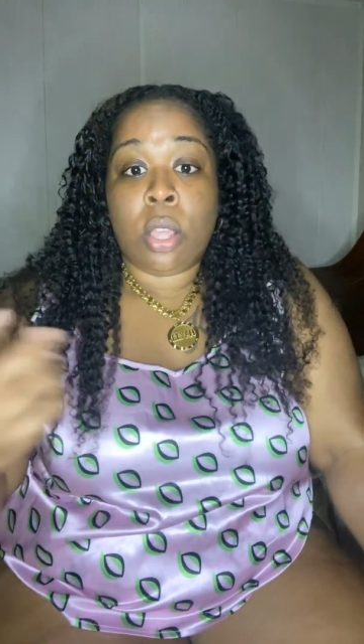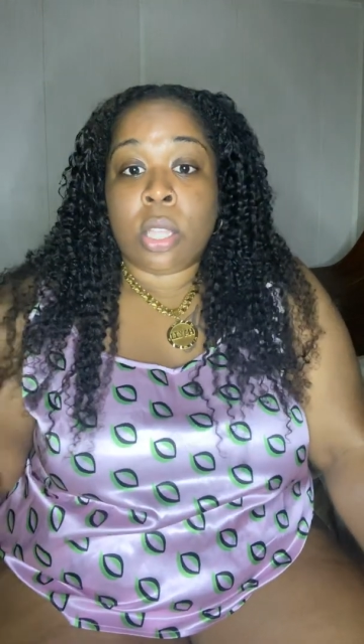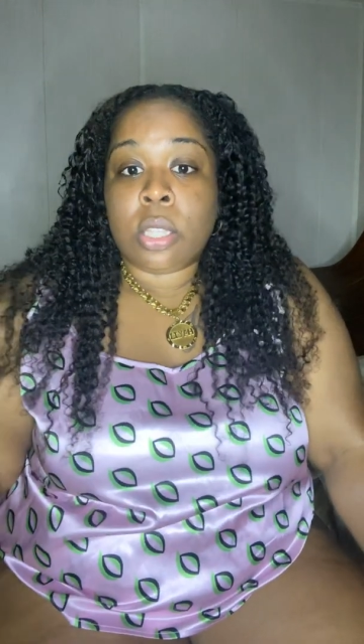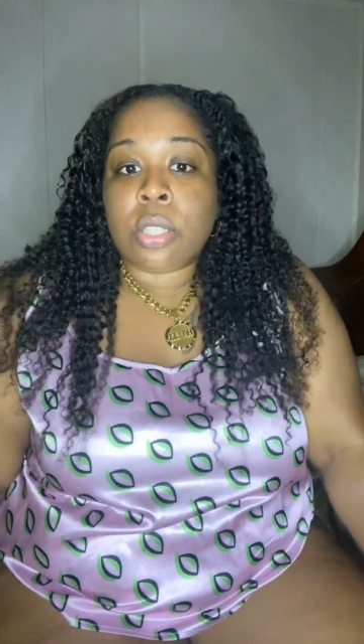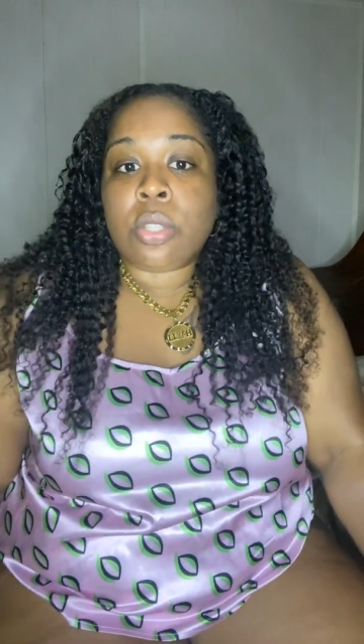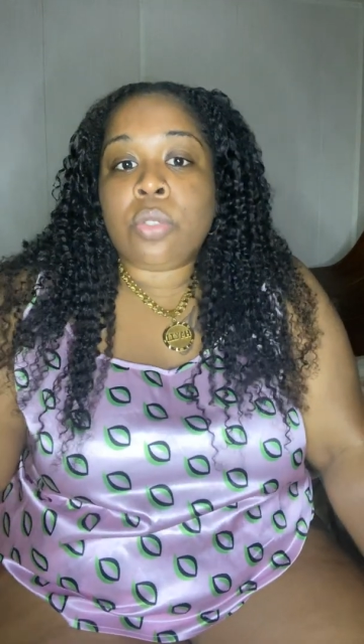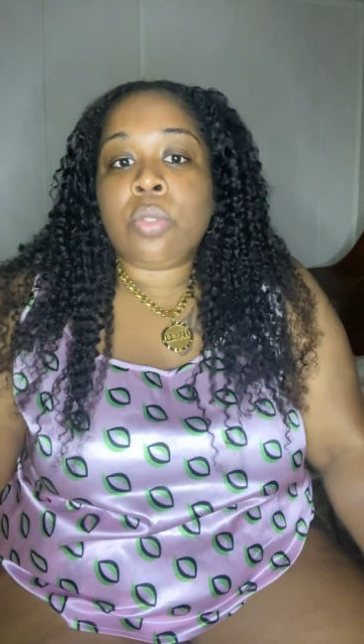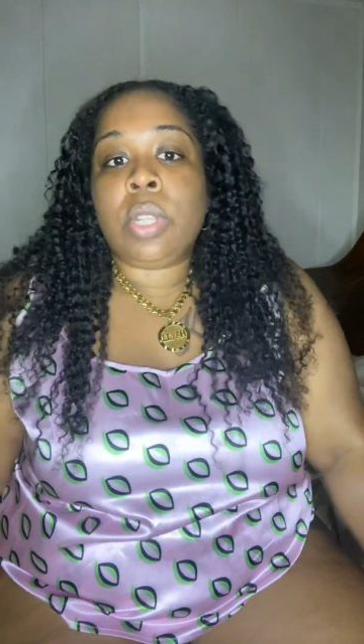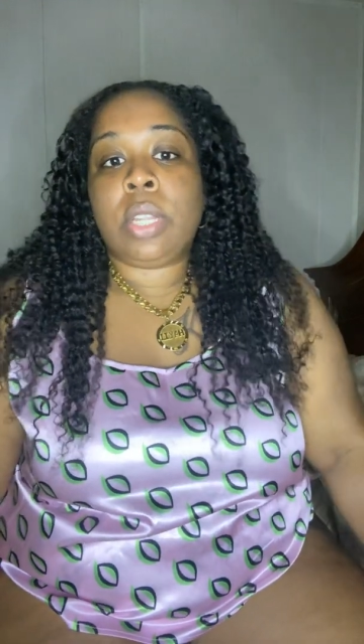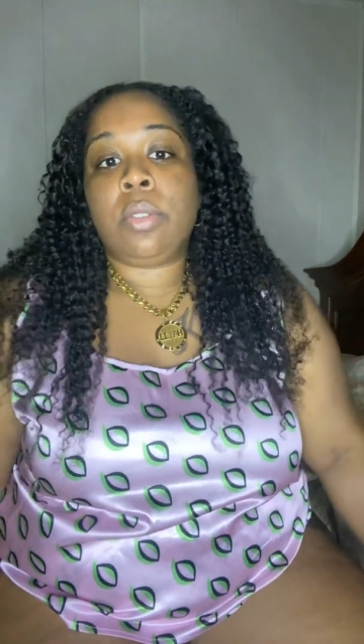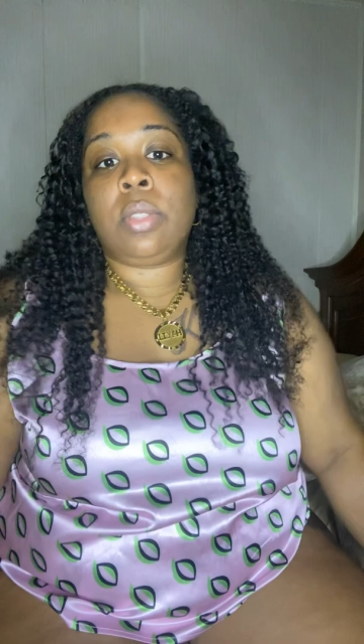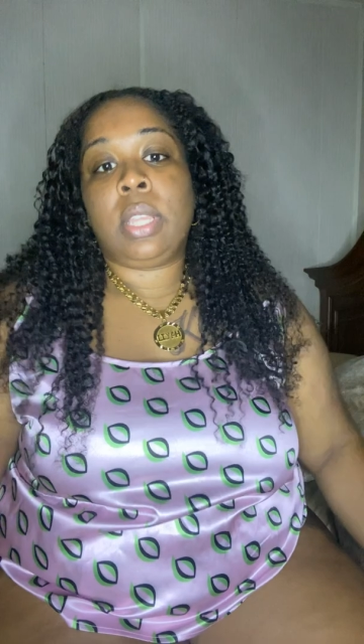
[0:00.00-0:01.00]
to do
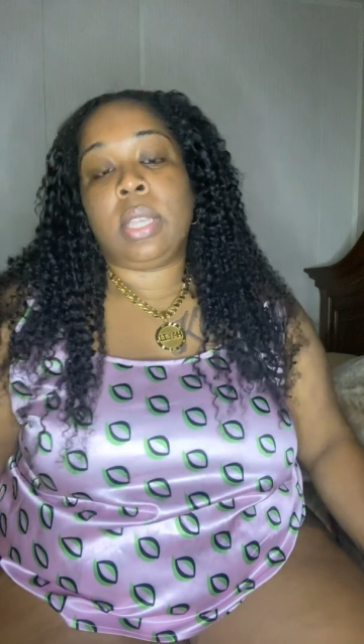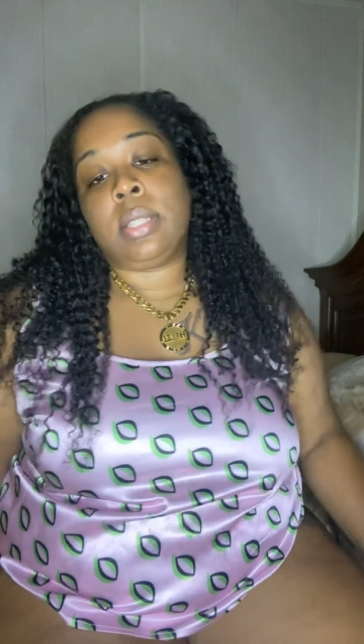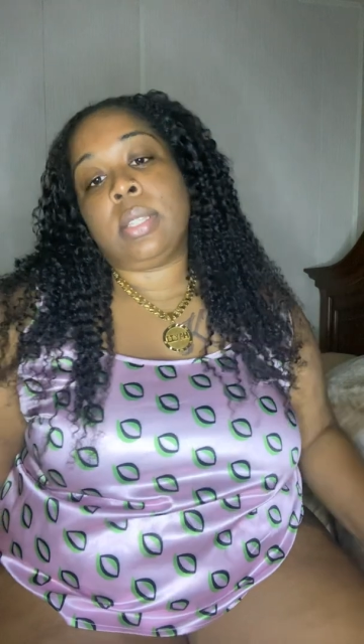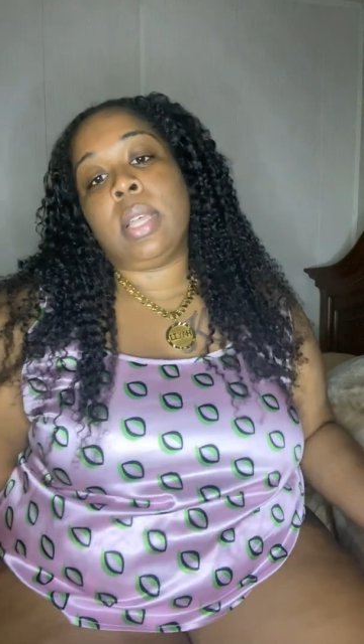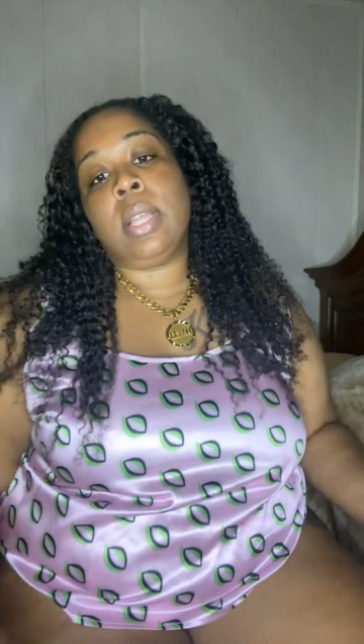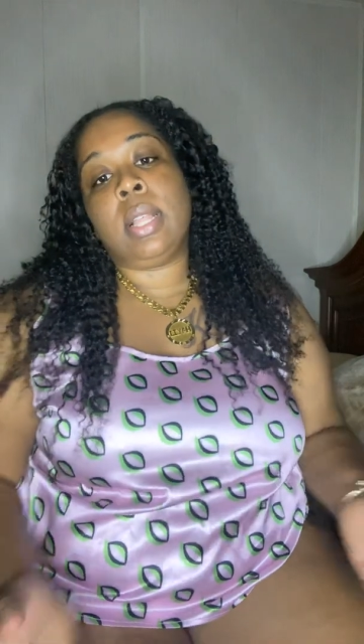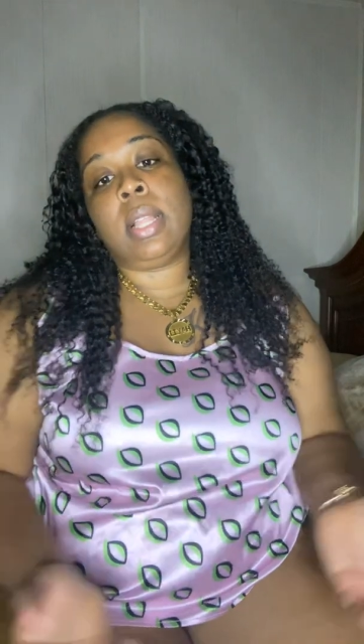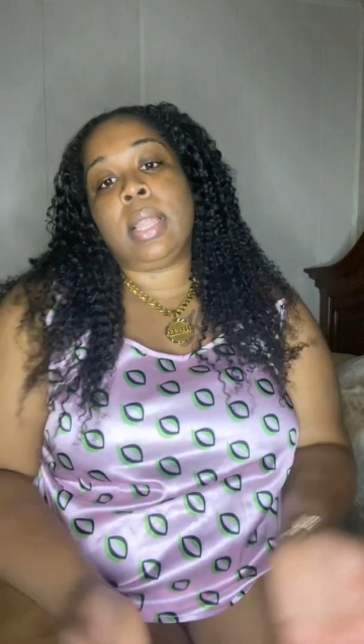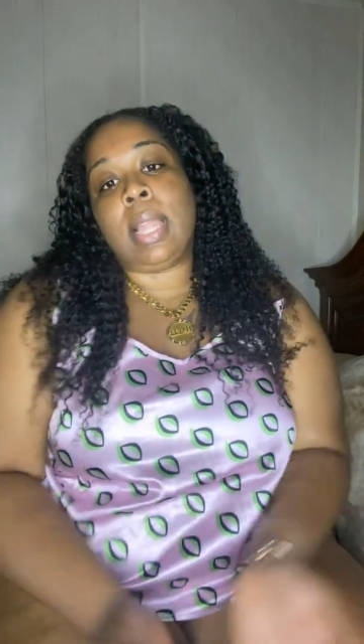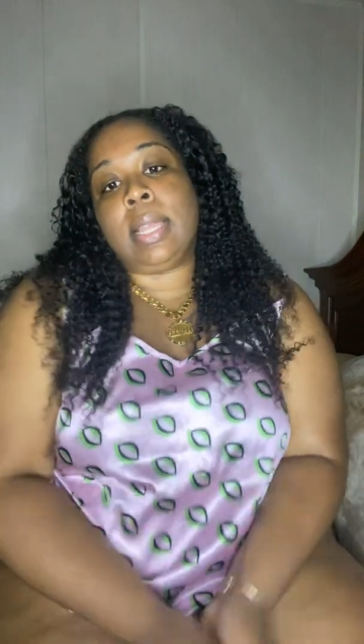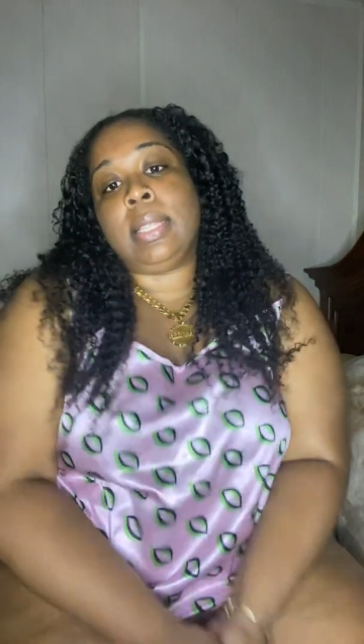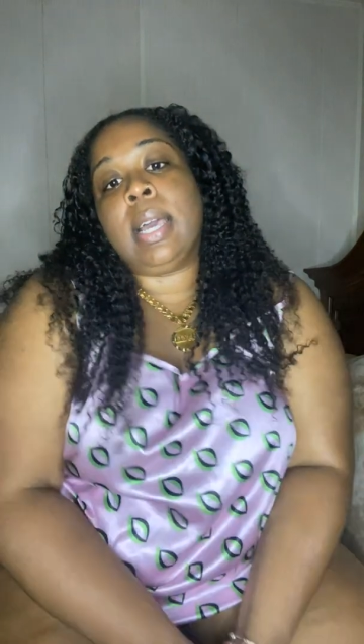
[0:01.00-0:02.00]
little things
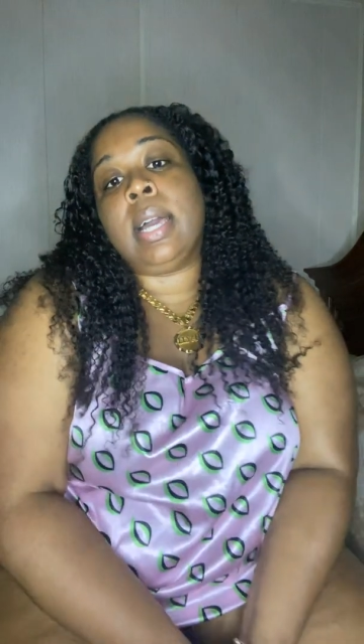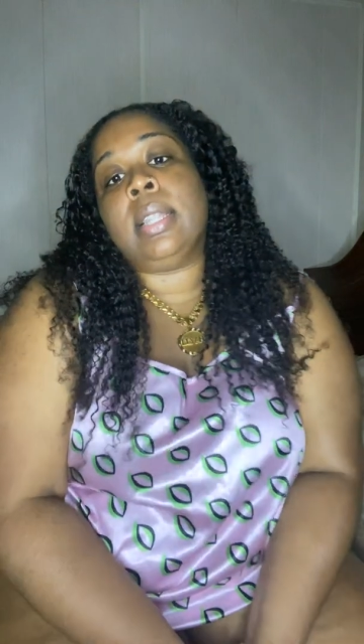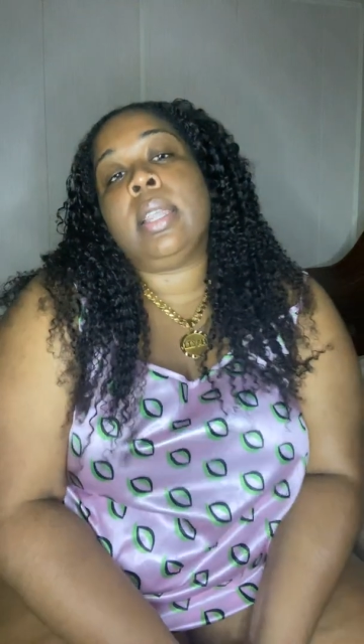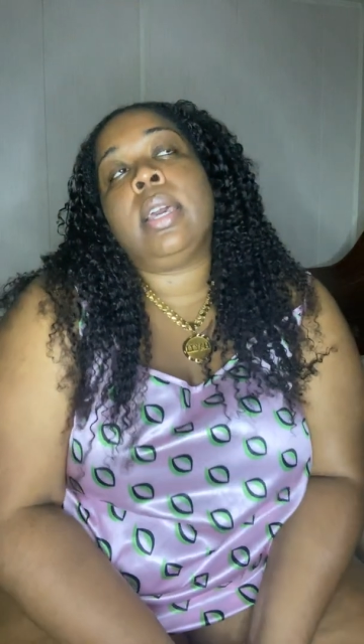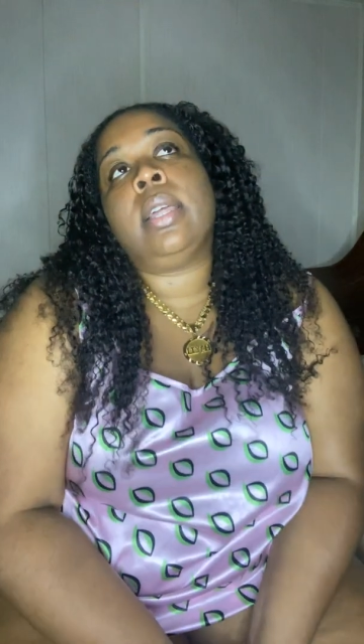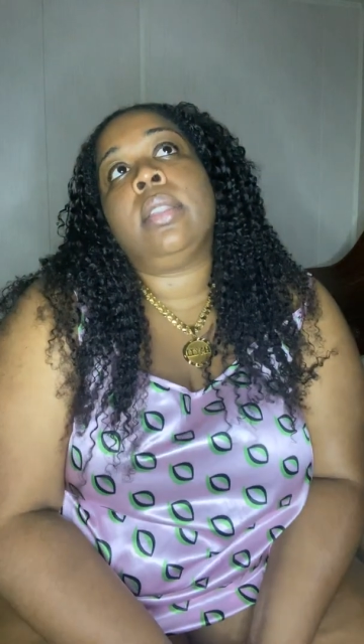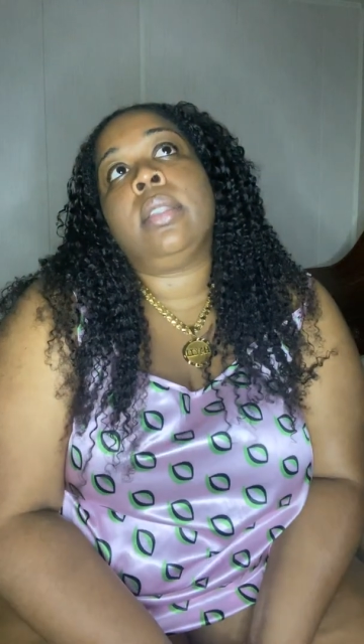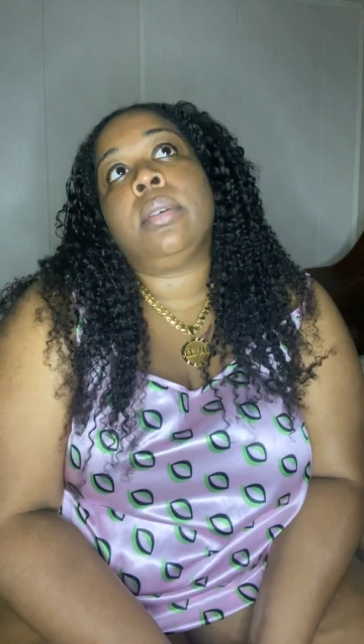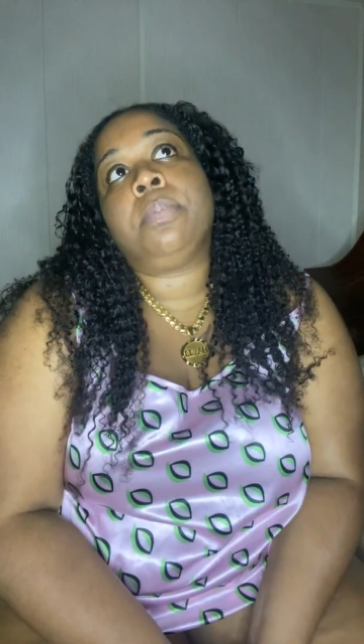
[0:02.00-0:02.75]
like that. And